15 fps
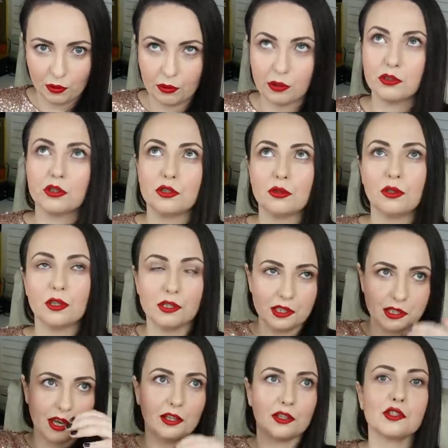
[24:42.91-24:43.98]
her she shouldn't
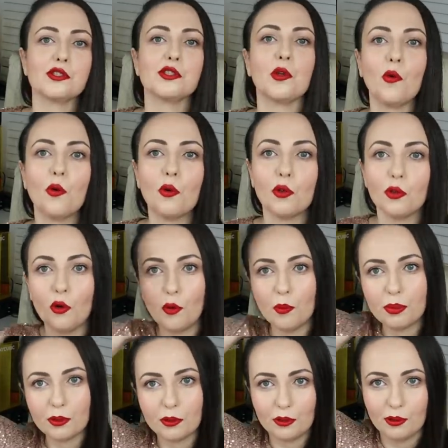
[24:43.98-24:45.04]
stay in the snow
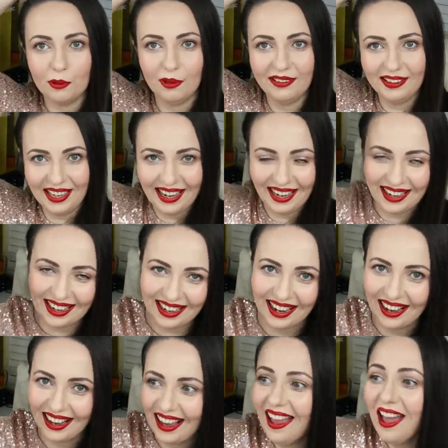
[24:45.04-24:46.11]
globe you know
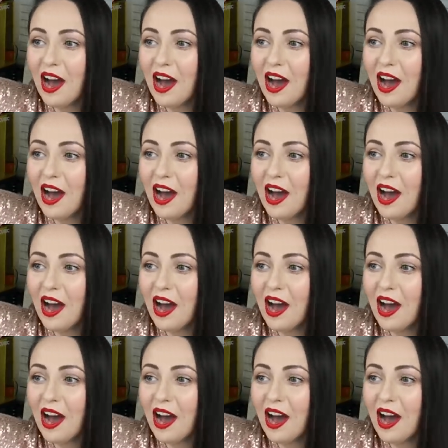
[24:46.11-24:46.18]
like